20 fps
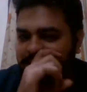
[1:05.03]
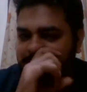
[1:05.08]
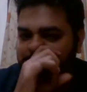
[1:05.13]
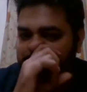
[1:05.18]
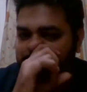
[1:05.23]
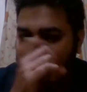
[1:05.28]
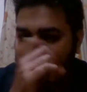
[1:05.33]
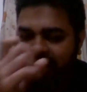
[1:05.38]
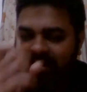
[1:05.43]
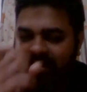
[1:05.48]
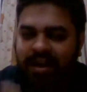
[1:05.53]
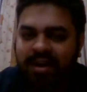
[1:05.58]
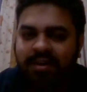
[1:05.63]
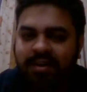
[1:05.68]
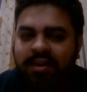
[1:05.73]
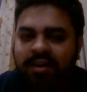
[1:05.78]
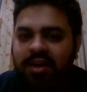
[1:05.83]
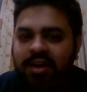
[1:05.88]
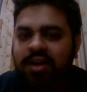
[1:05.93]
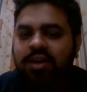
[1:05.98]
night I read
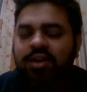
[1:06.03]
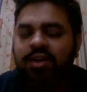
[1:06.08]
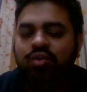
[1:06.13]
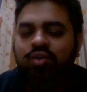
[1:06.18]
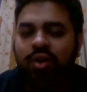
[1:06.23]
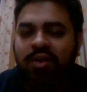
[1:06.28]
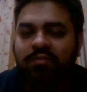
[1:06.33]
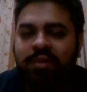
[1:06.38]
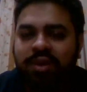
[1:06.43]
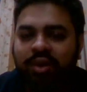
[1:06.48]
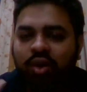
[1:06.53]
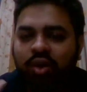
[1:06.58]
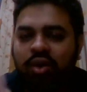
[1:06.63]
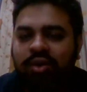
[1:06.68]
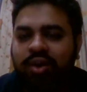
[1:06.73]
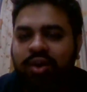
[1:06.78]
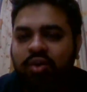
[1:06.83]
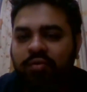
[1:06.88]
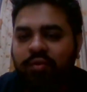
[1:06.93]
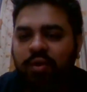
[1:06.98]
that you have been
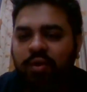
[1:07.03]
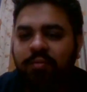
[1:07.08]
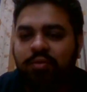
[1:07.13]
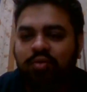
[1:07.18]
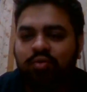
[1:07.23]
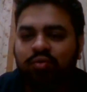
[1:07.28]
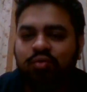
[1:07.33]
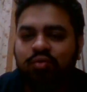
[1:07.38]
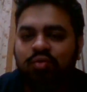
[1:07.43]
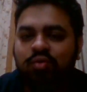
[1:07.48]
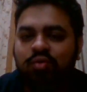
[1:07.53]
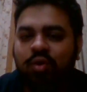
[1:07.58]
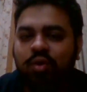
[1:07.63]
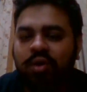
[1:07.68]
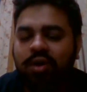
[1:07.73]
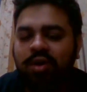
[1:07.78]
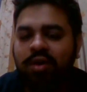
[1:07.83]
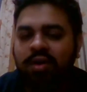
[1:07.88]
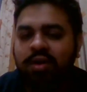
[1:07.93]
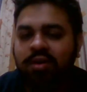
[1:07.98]
knocked out from two
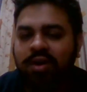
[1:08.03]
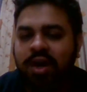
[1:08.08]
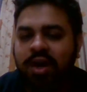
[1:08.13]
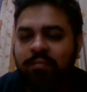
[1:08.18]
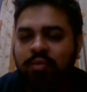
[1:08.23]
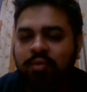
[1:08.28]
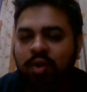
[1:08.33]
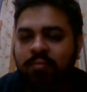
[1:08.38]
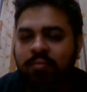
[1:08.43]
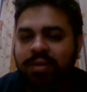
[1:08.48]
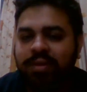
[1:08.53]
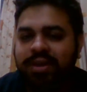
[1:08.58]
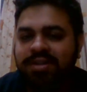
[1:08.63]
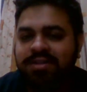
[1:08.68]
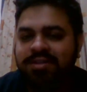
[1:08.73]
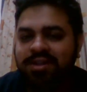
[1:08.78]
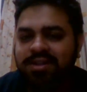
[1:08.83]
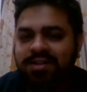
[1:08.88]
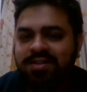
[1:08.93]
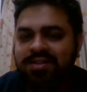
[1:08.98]
cup
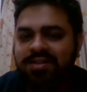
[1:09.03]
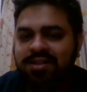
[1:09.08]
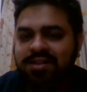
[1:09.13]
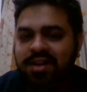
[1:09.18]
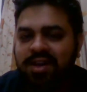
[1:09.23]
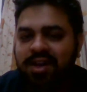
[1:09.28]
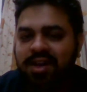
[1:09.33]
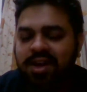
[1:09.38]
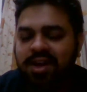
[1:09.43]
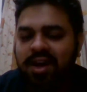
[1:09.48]
competitions.